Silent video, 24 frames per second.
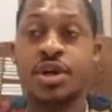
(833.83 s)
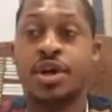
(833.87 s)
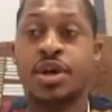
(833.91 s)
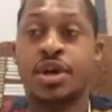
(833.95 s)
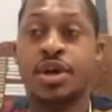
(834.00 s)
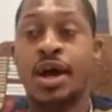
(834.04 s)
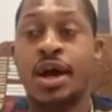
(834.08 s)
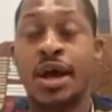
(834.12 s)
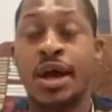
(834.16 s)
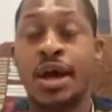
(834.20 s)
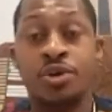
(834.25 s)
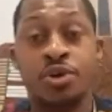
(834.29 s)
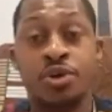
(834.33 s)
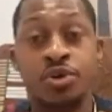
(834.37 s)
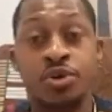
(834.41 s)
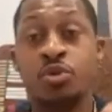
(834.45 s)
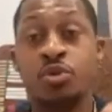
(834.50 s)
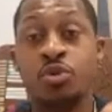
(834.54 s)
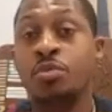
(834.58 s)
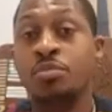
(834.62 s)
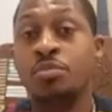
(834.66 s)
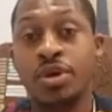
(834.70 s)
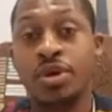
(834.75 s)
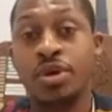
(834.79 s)
Either you will
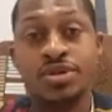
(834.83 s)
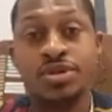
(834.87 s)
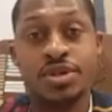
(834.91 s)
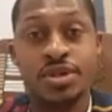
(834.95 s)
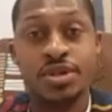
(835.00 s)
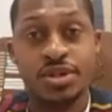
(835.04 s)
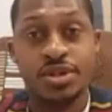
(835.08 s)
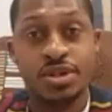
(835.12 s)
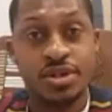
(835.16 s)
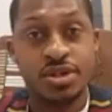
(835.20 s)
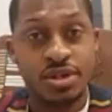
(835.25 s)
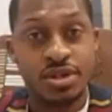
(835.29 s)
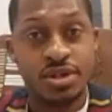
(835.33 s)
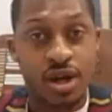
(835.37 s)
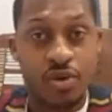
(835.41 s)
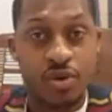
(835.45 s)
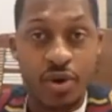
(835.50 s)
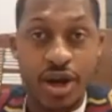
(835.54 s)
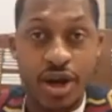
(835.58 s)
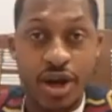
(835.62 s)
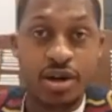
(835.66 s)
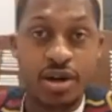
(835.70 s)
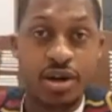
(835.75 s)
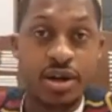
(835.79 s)
be assisted
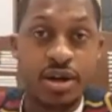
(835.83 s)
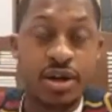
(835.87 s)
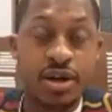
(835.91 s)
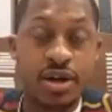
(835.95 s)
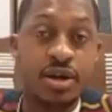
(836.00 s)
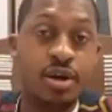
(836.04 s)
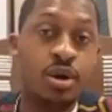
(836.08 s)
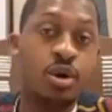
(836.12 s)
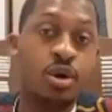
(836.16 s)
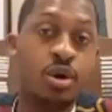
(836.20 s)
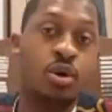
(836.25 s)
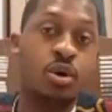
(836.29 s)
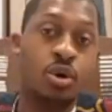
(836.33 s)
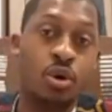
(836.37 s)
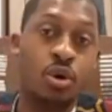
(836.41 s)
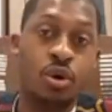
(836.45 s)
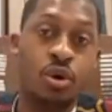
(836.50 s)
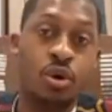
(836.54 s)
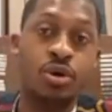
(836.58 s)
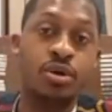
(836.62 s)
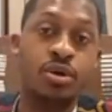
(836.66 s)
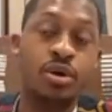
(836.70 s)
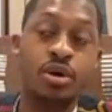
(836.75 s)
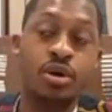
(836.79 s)
directly or
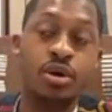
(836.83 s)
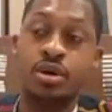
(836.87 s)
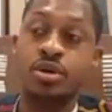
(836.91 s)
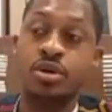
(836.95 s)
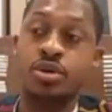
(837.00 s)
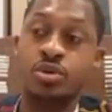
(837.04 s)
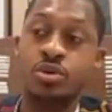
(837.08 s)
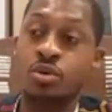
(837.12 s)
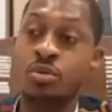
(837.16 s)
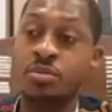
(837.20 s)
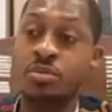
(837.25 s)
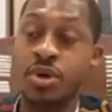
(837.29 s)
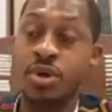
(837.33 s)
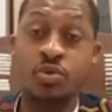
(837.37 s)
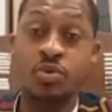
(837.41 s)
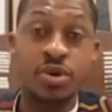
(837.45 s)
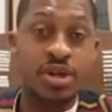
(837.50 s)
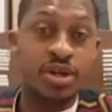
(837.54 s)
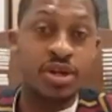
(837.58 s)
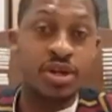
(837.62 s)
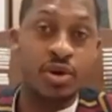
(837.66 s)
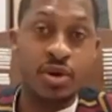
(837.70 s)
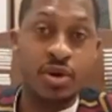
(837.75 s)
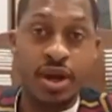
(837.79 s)
you will be
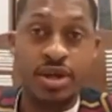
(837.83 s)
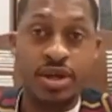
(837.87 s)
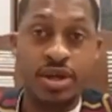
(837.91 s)
redirected.